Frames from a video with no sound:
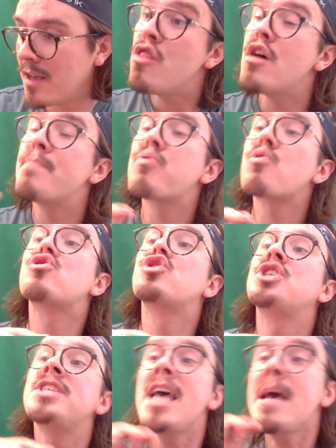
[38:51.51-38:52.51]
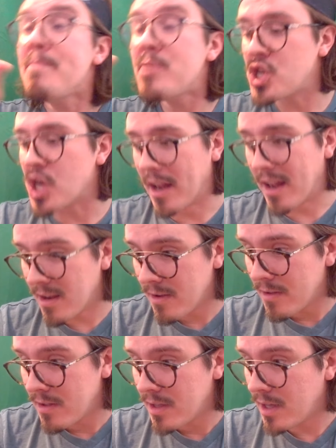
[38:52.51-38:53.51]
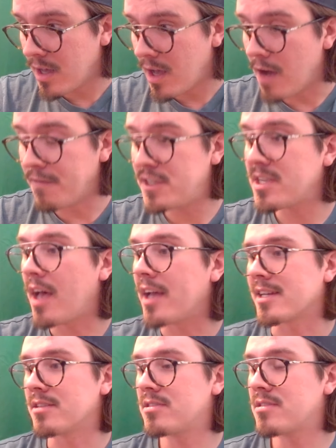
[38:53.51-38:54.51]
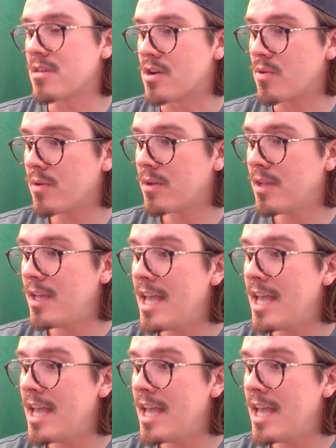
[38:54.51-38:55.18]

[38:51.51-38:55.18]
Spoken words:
The perception of science, though,